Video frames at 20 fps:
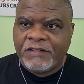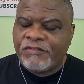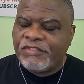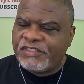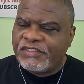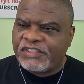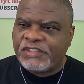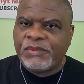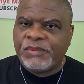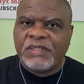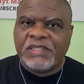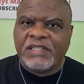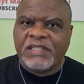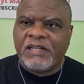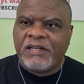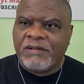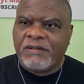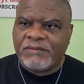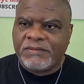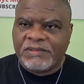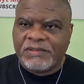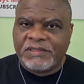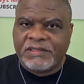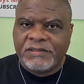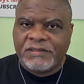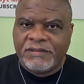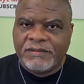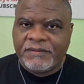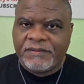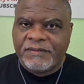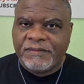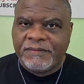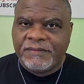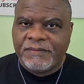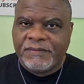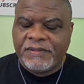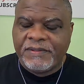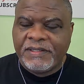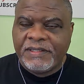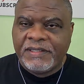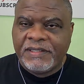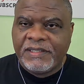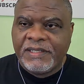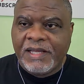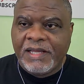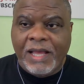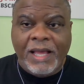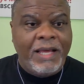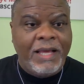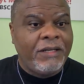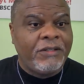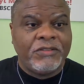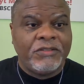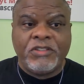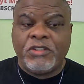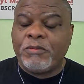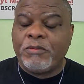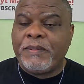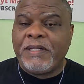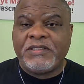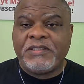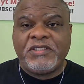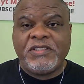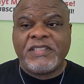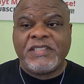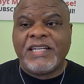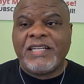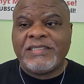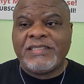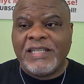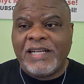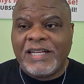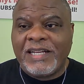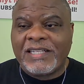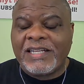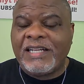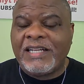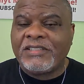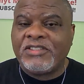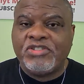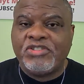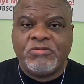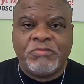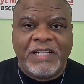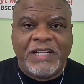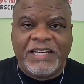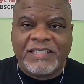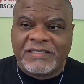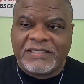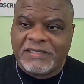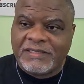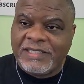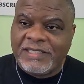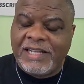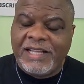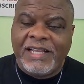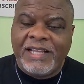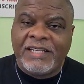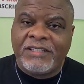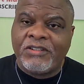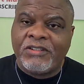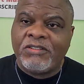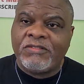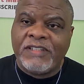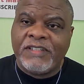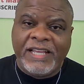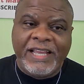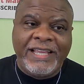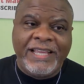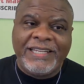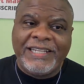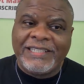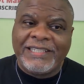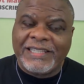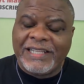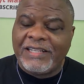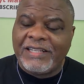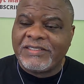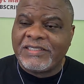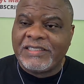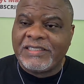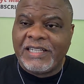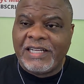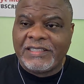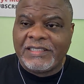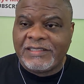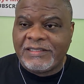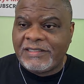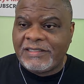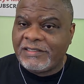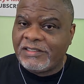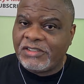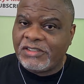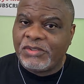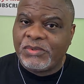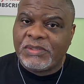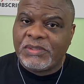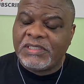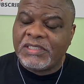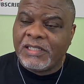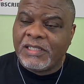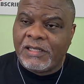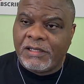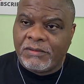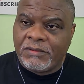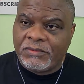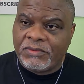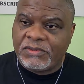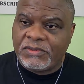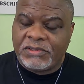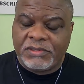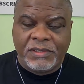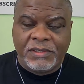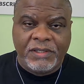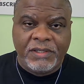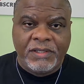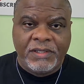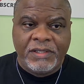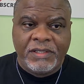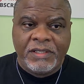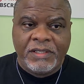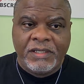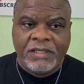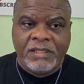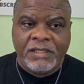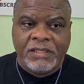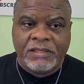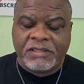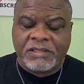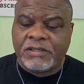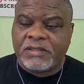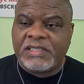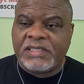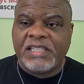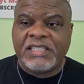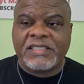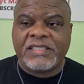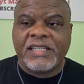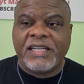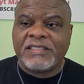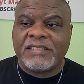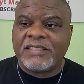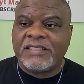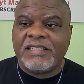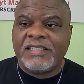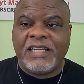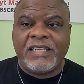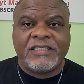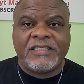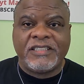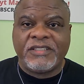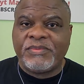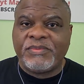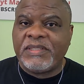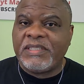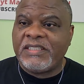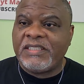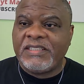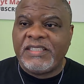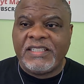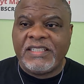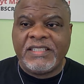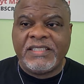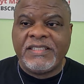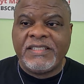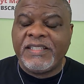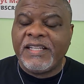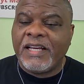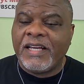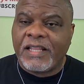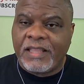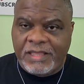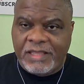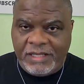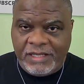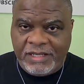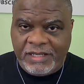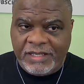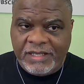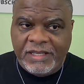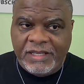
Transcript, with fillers: For student loans. I don't know about you guys. I got two masters. I had over eighty thousand dollars in student loans. So ten thousand dollars would have did nothing